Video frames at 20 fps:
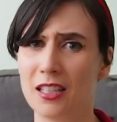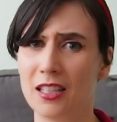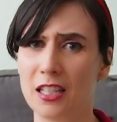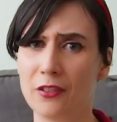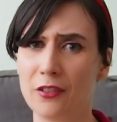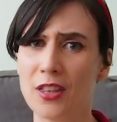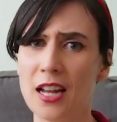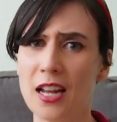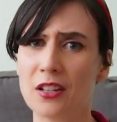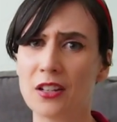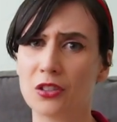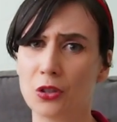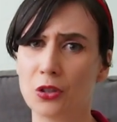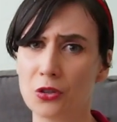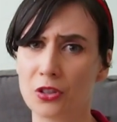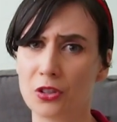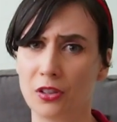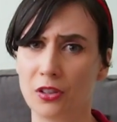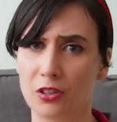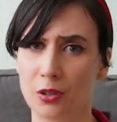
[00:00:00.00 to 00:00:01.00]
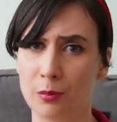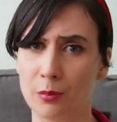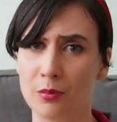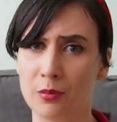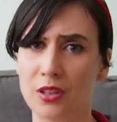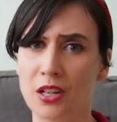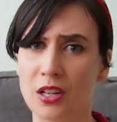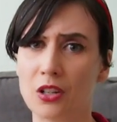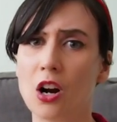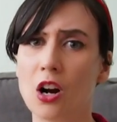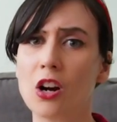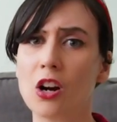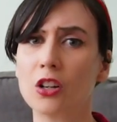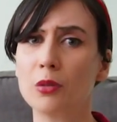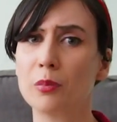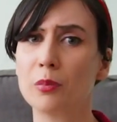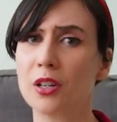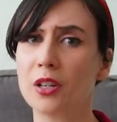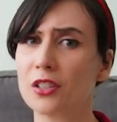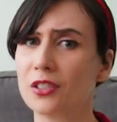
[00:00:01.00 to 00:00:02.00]
If that's socialism, then
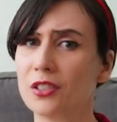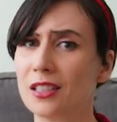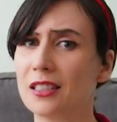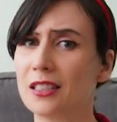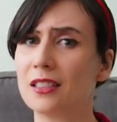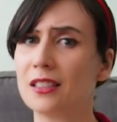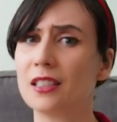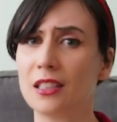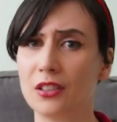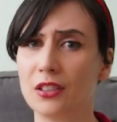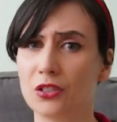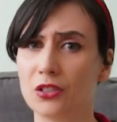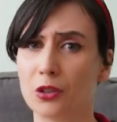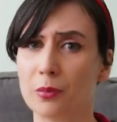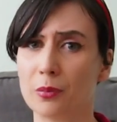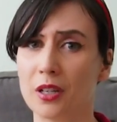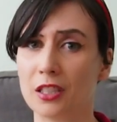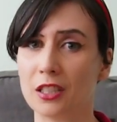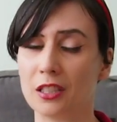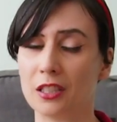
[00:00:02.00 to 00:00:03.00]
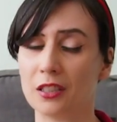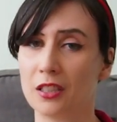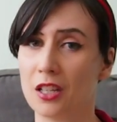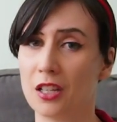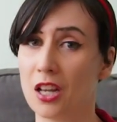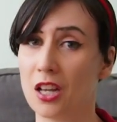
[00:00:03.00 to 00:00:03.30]
Karl Marx is the Easter Bunny.